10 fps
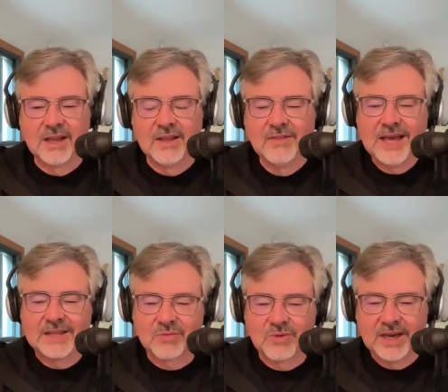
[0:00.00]

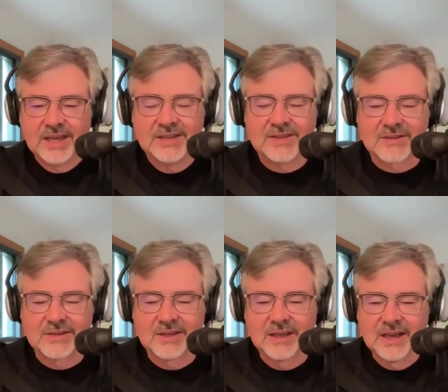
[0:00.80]
that's what it is.
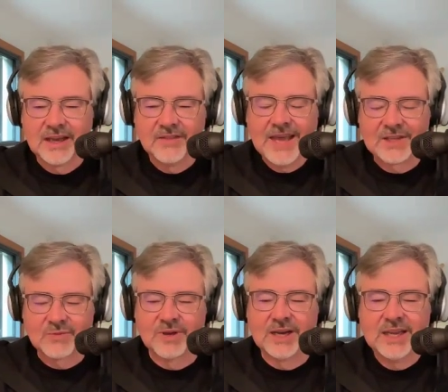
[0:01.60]
That's
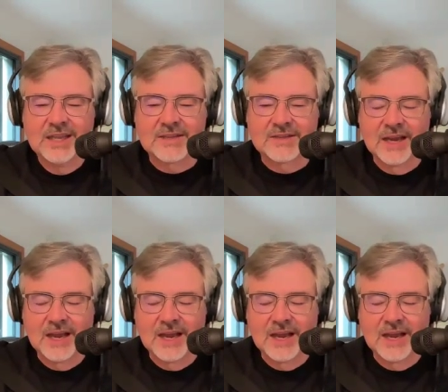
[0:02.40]
what it is.